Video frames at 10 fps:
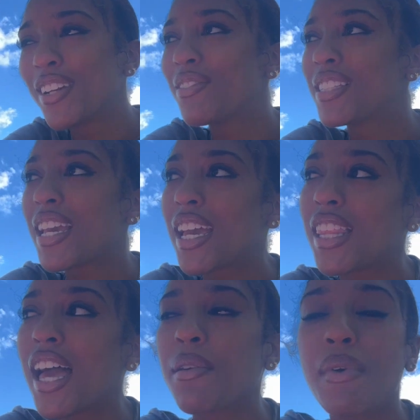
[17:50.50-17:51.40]
I'm saying?
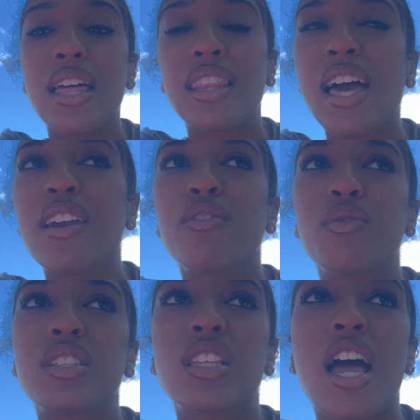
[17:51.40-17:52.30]
Like, my life
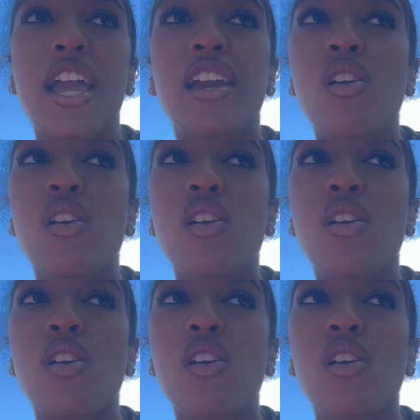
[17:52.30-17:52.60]
was, like,